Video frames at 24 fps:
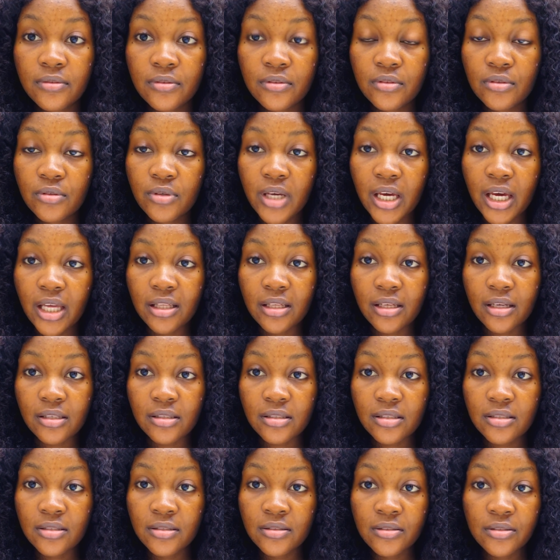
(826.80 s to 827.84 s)
look at
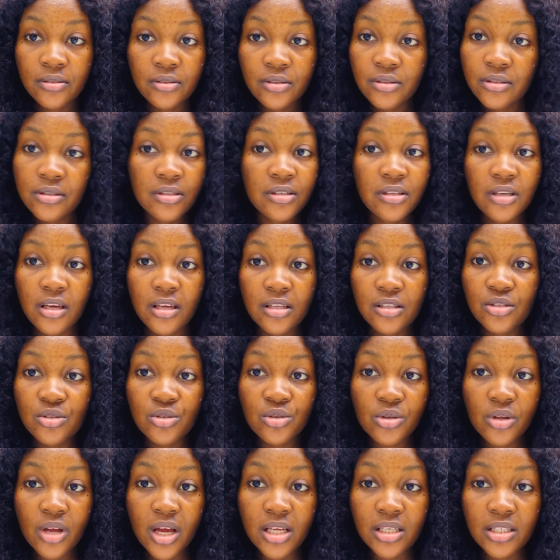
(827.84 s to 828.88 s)
that, it
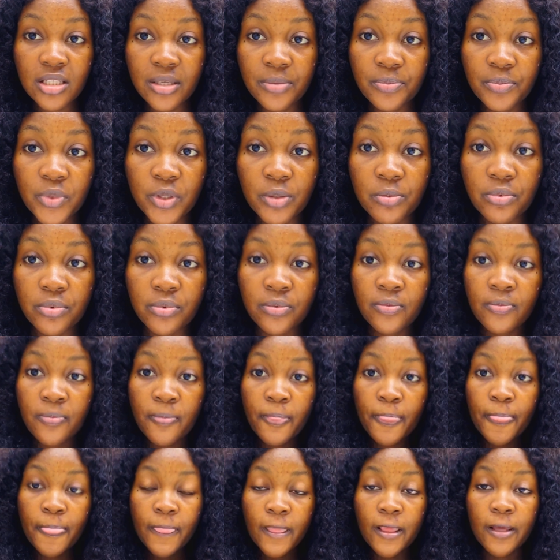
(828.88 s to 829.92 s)
is not acceptable.
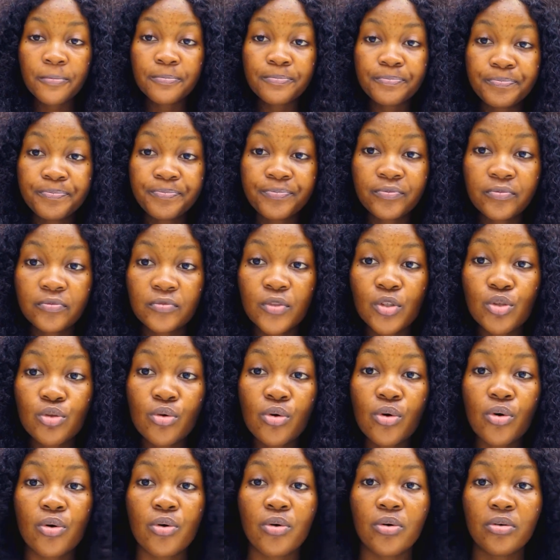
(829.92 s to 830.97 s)

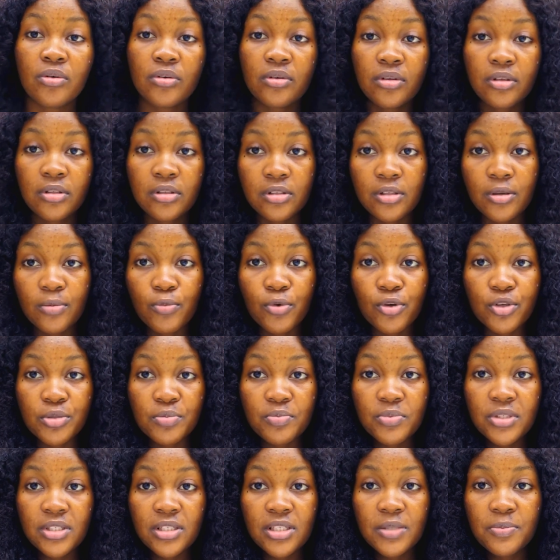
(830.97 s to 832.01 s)
So there must
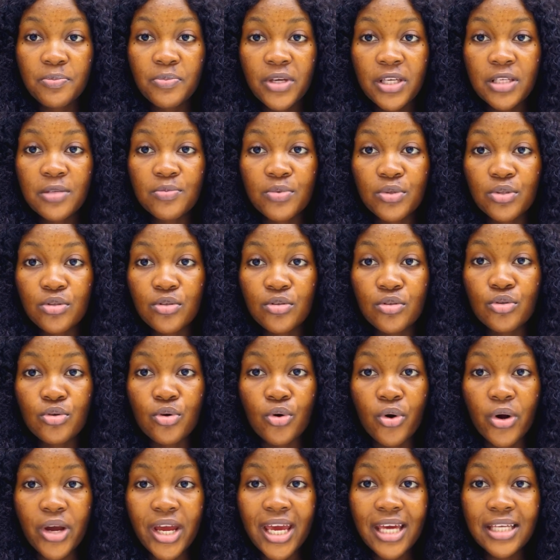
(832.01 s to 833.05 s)
be space between
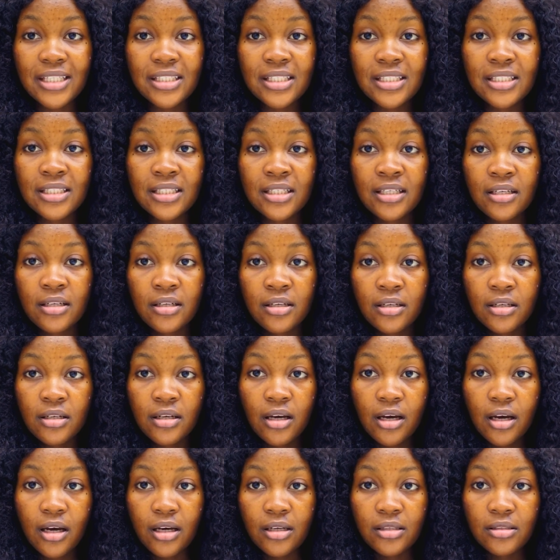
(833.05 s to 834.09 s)
your head
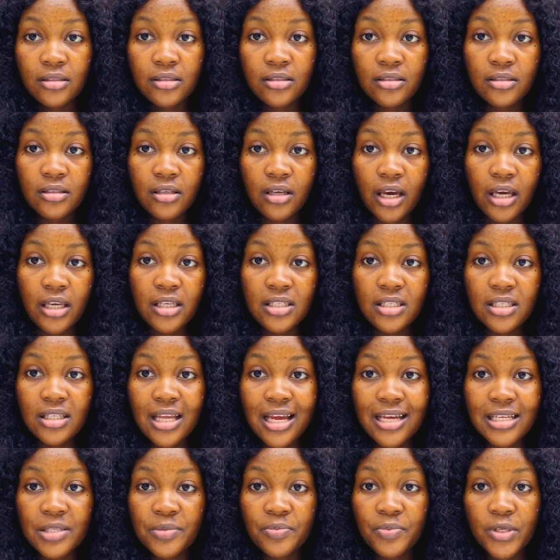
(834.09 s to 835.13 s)
and, can you see
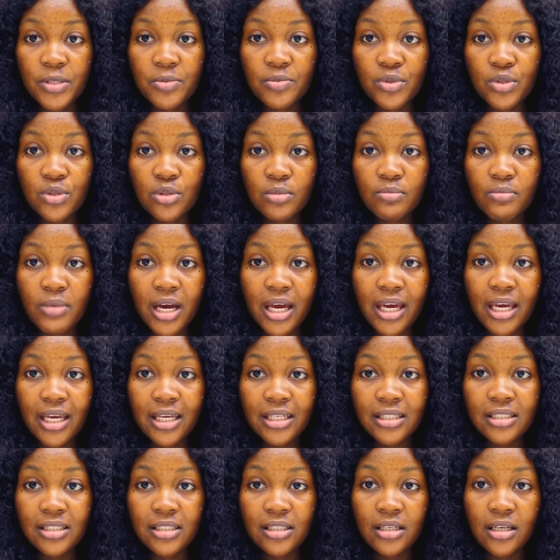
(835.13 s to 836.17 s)
that space between my
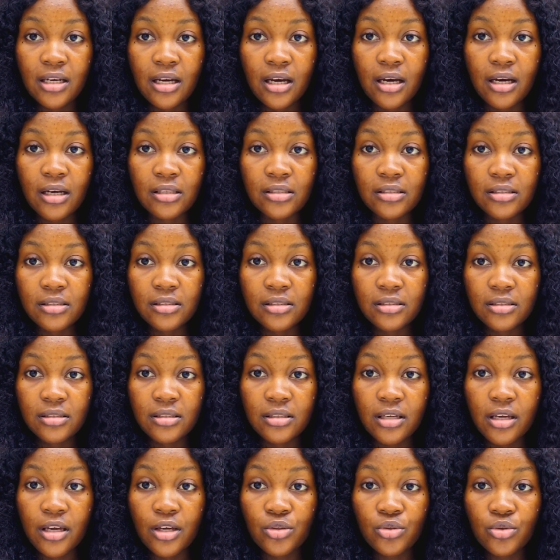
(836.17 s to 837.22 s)
head and
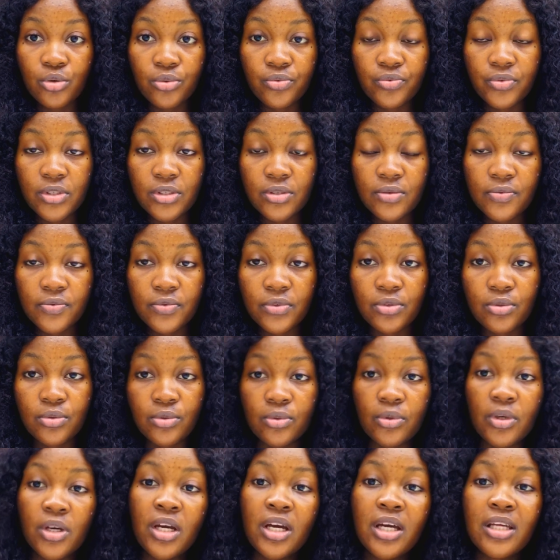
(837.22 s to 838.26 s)
the end of this
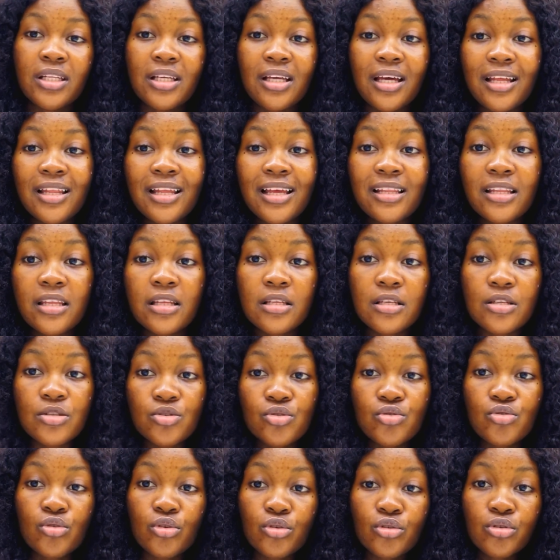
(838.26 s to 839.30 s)
video? The other thing
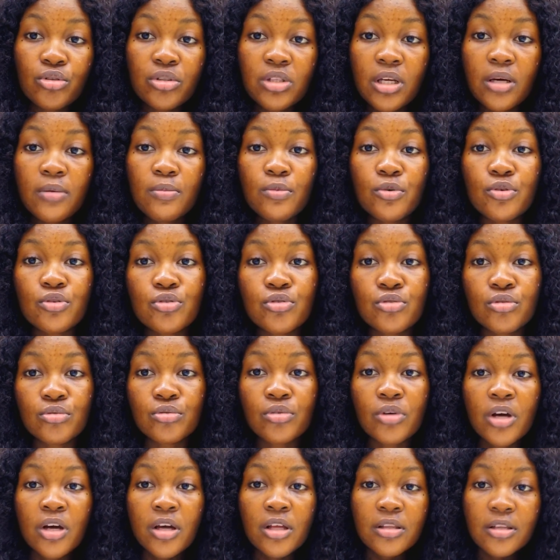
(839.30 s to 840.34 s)
is your shoulder must show.
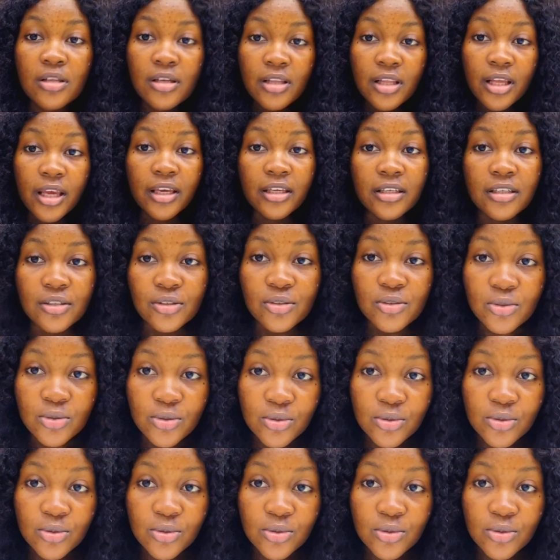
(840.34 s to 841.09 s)
Not like